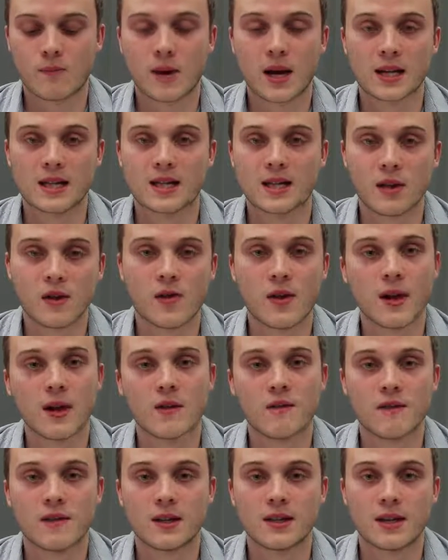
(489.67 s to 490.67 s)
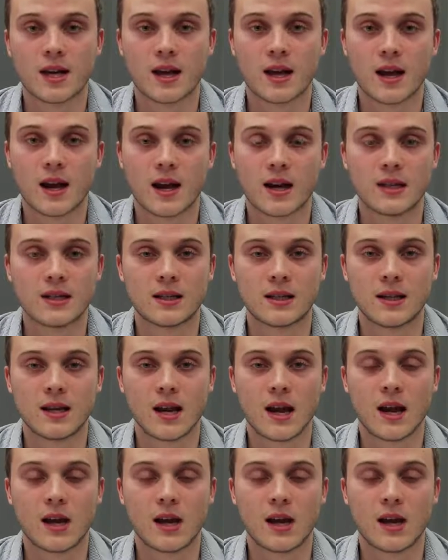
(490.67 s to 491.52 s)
but I still think it fits in nicely,